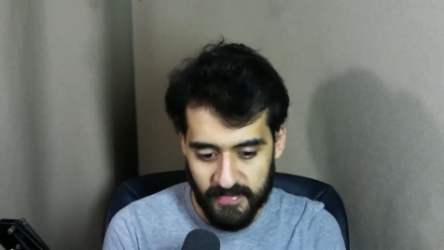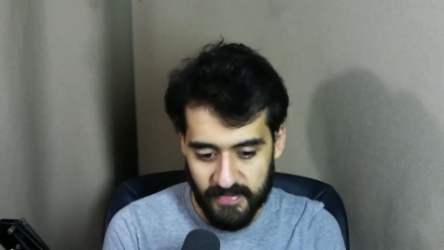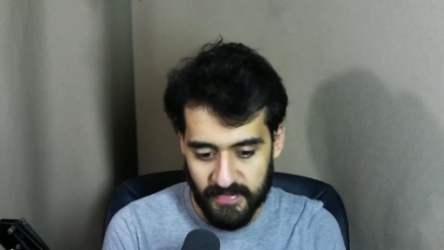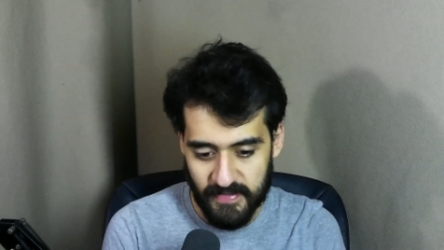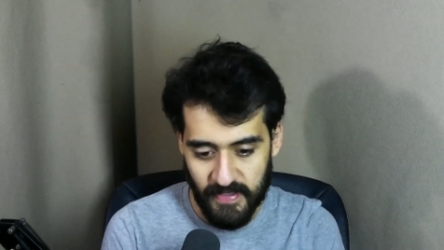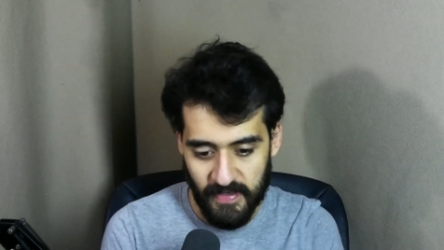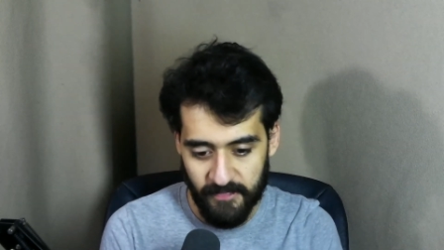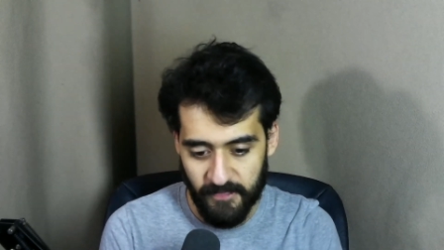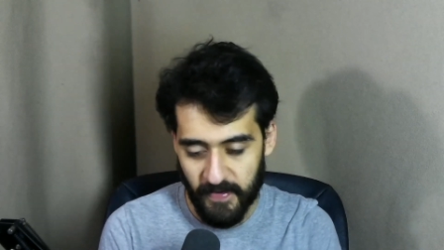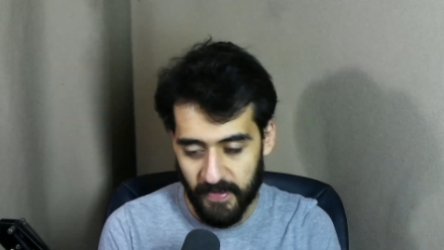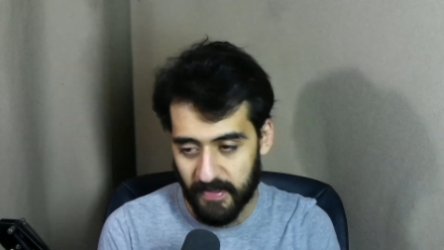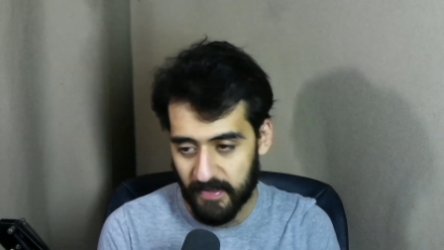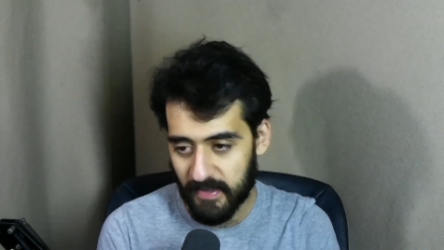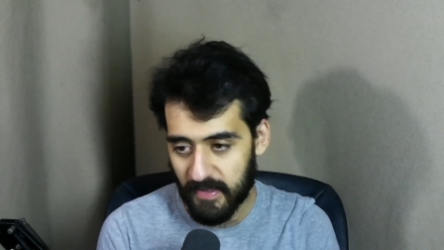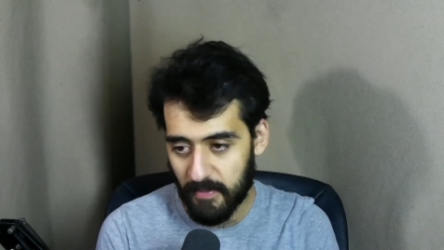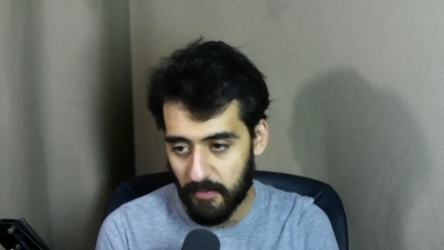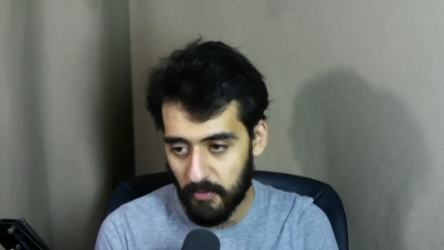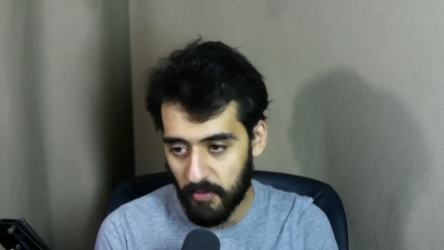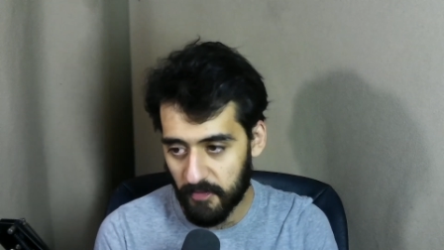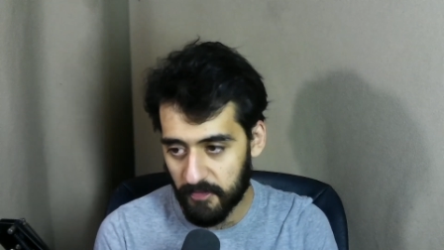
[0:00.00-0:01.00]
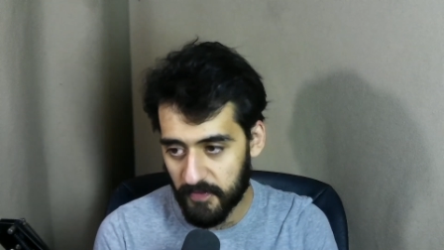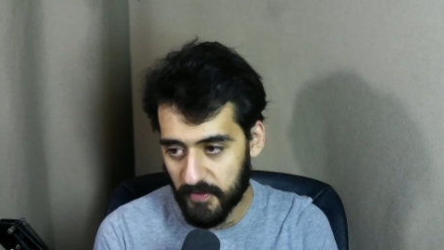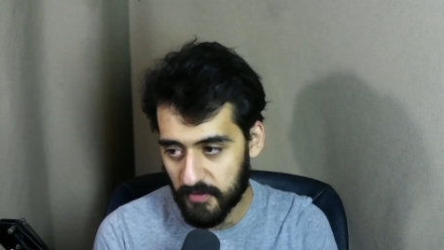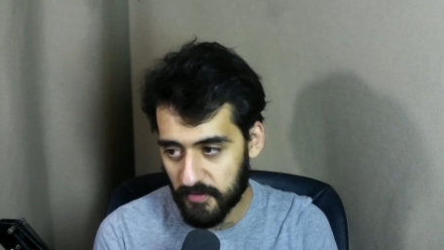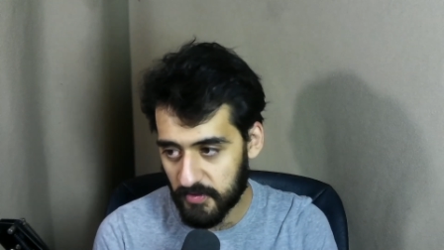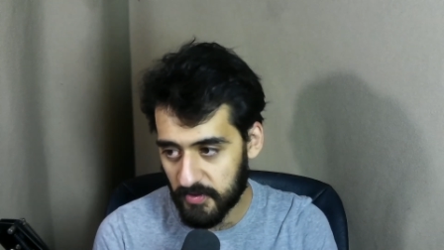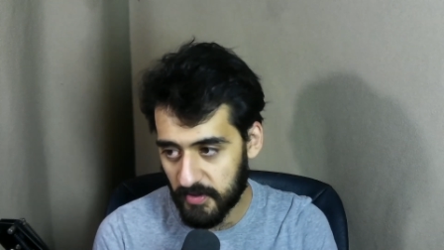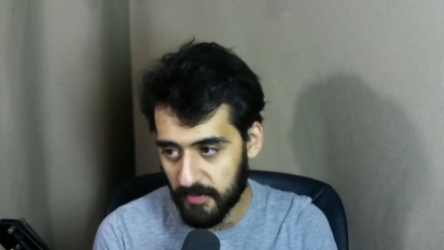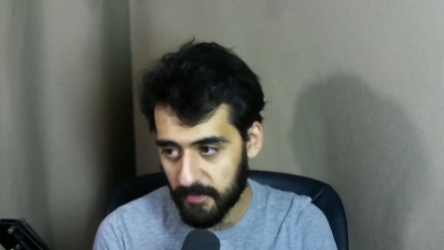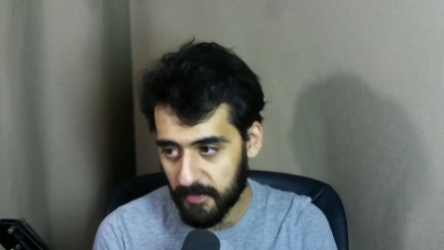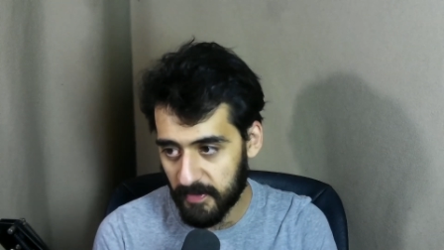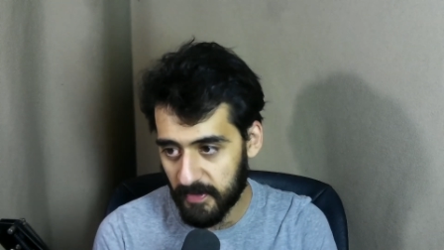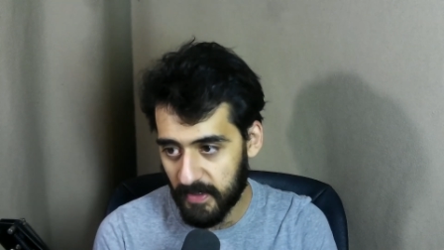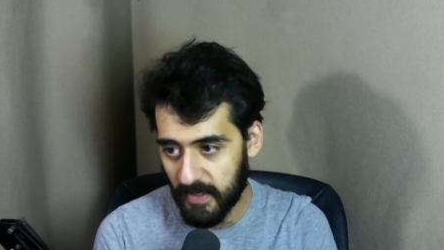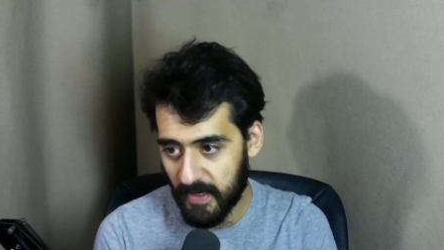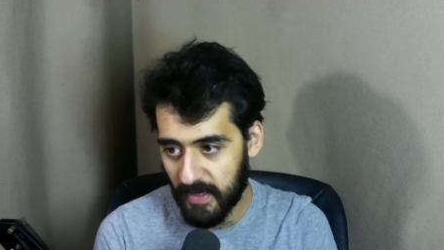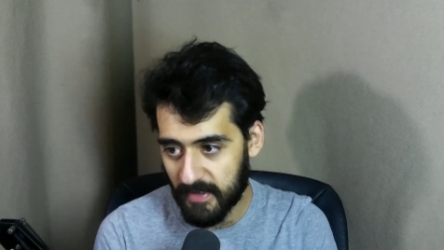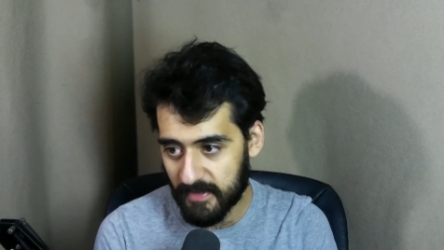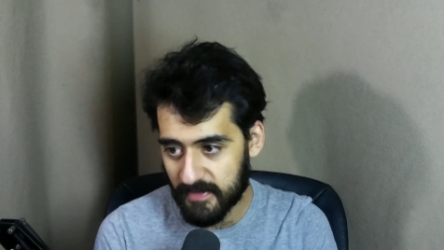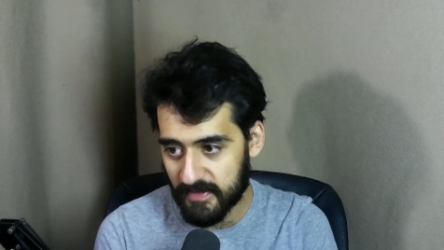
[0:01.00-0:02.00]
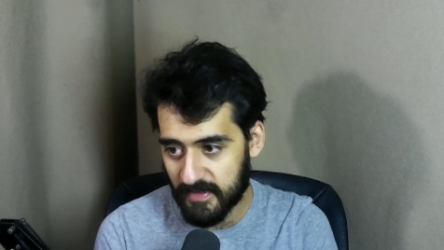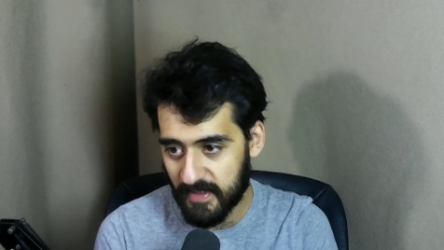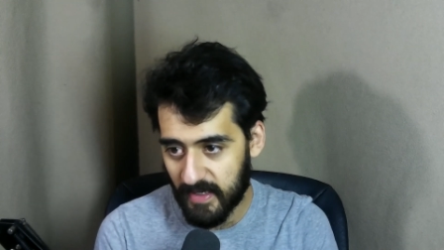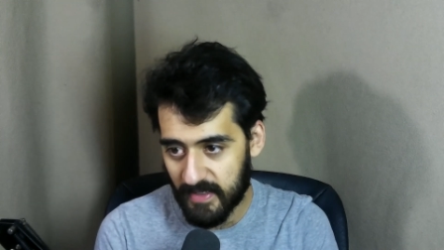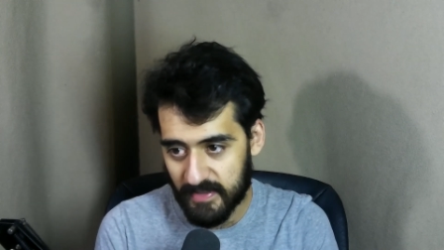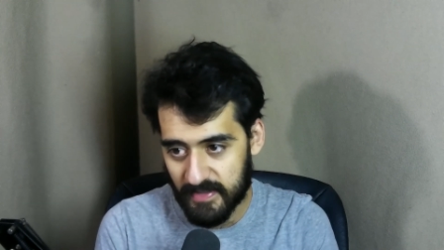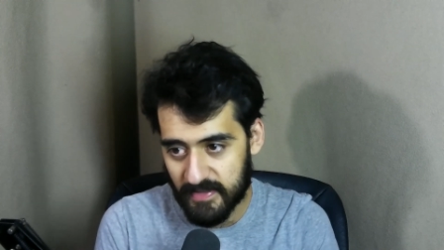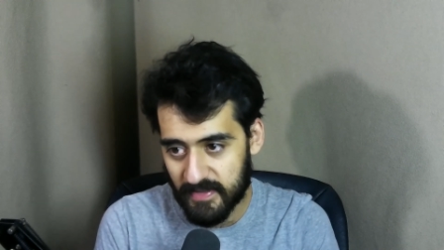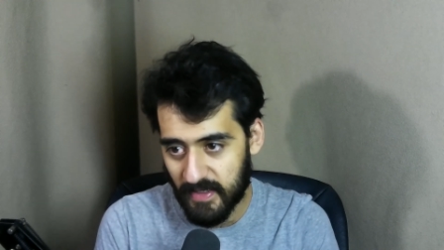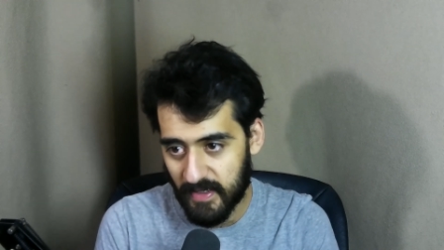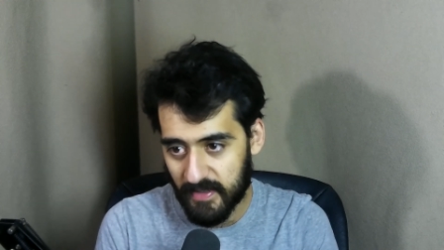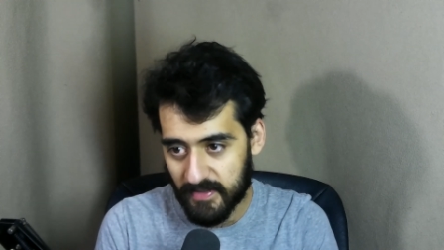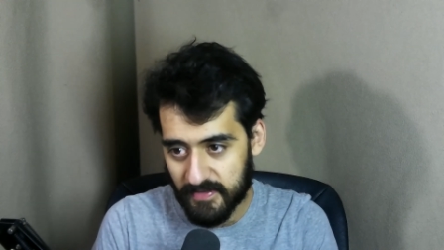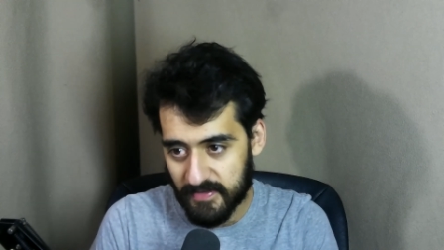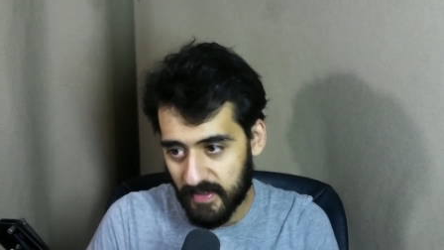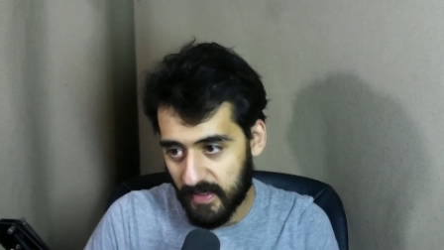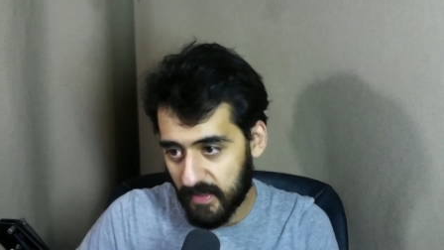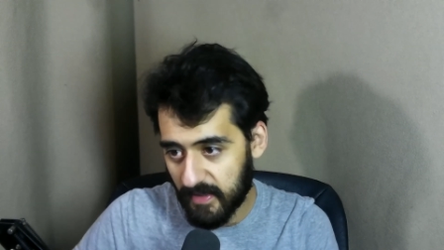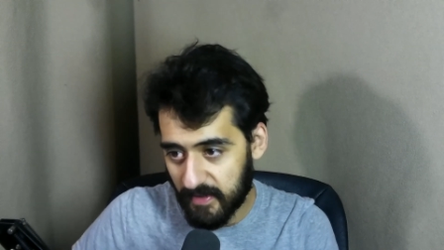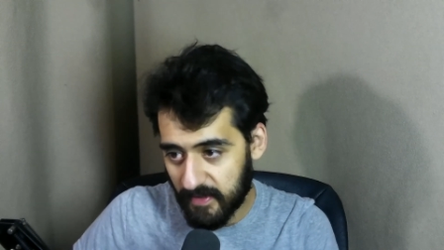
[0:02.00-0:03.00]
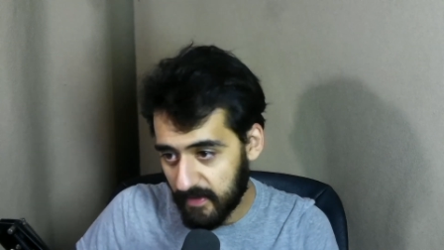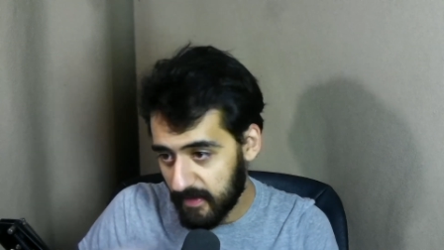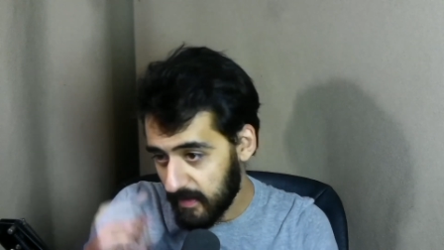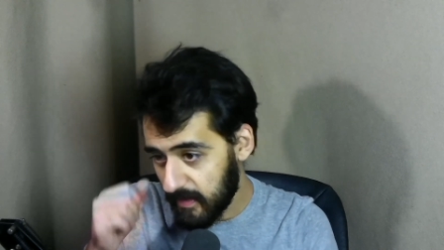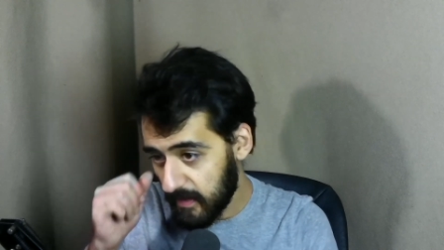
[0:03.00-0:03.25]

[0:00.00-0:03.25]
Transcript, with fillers: see if I can get more viewership. But yeah, it's kind of sucks. Like